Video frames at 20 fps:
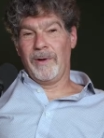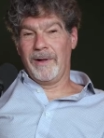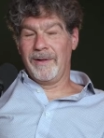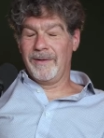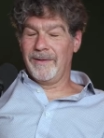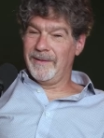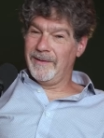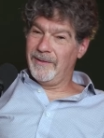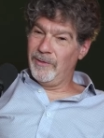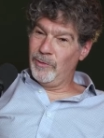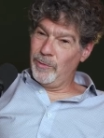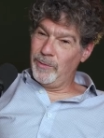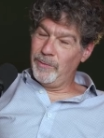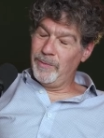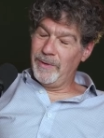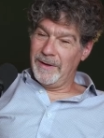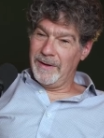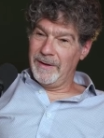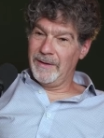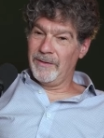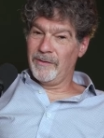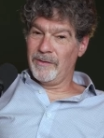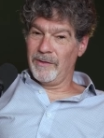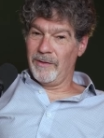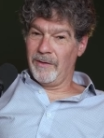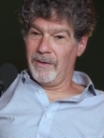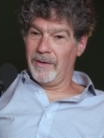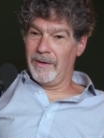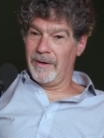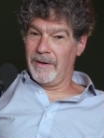Well, human beings
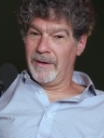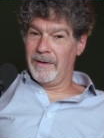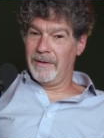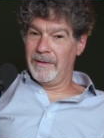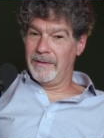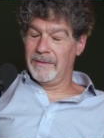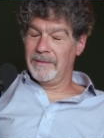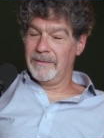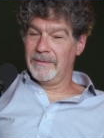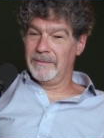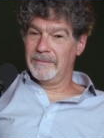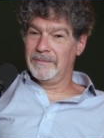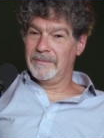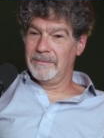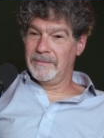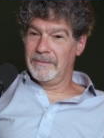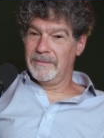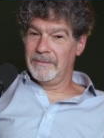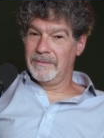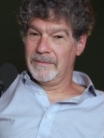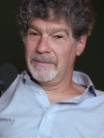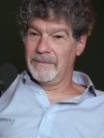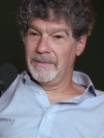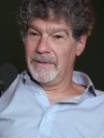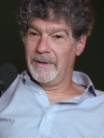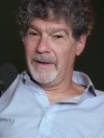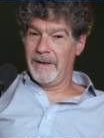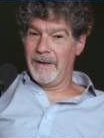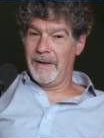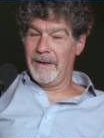are,
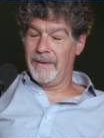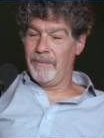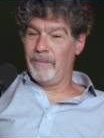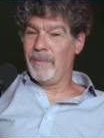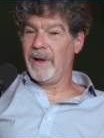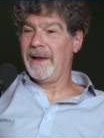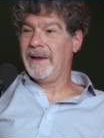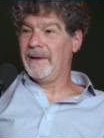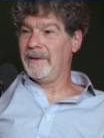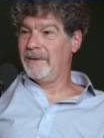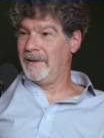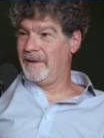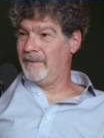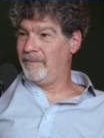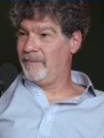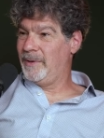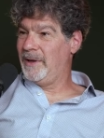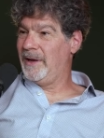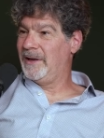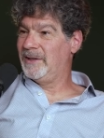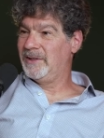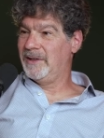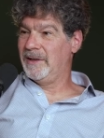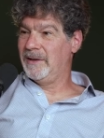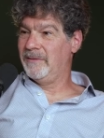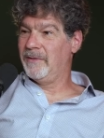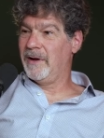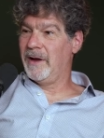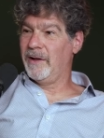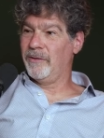uh, my
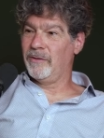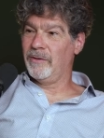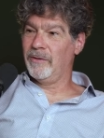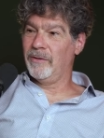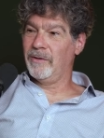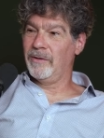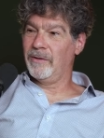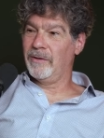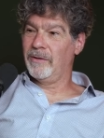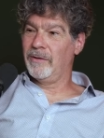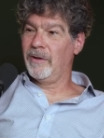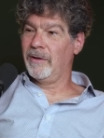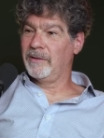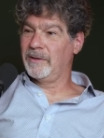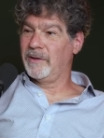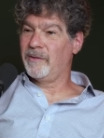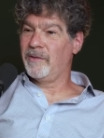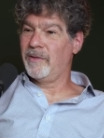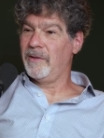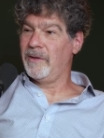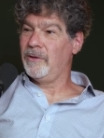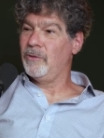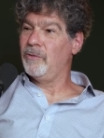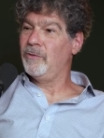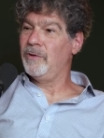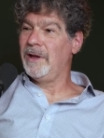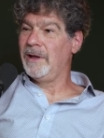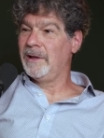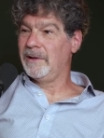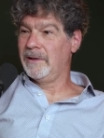PhD advisor called us the
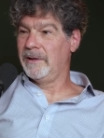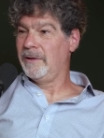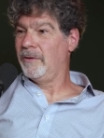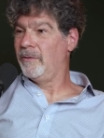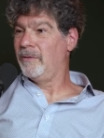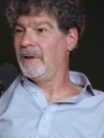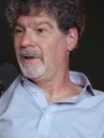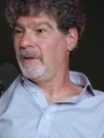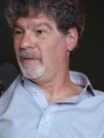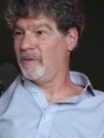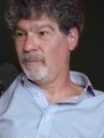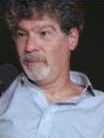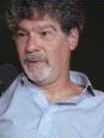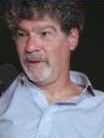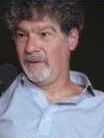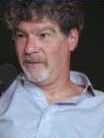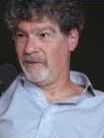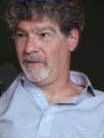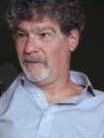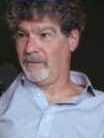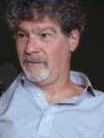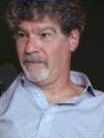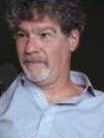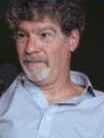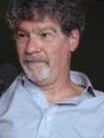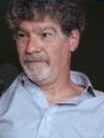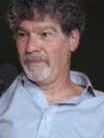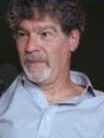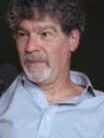uniquely unique species.